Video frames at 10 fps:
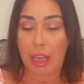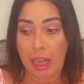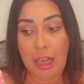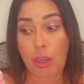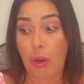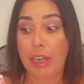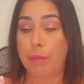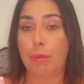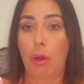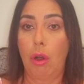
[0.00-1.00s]

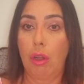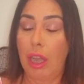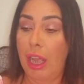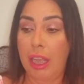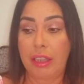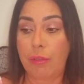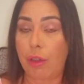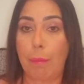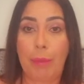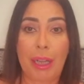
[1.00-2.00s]
incredible, and um, they've
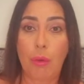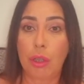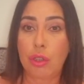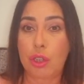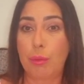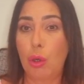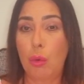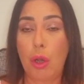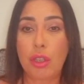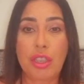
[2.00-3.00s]
got big ones,
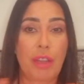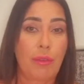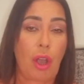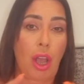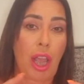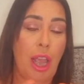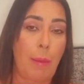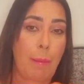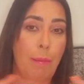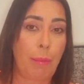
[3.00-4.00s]
small ones, they've got
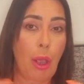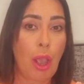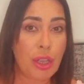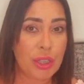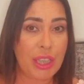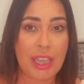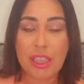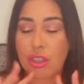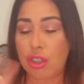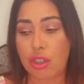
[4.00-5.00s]
um
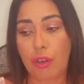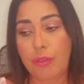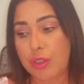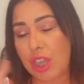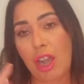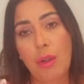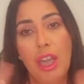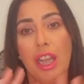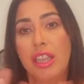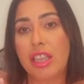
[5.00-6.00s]
purses and stuff. So
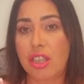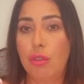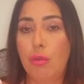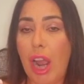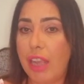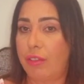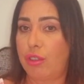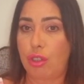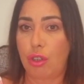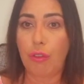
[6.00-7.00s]
there's an array of
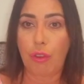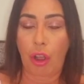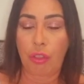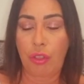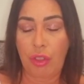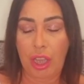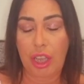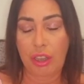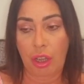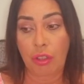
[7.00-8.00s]
stuff on
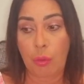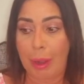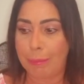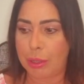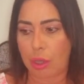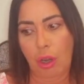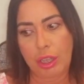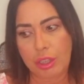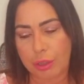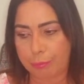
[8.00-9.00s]
the on the
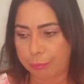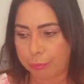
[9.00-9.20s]
website